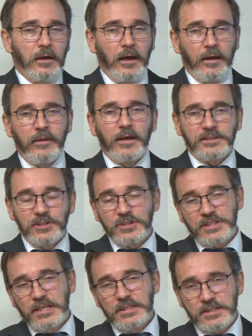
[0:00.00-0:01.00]
and that's in a
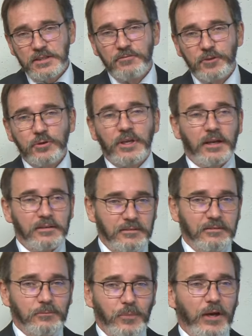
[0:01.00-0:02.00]
sense a view that
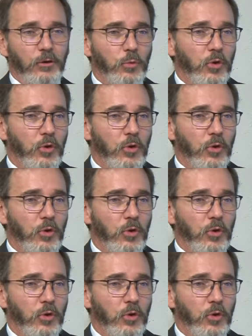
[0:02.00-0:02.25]
my own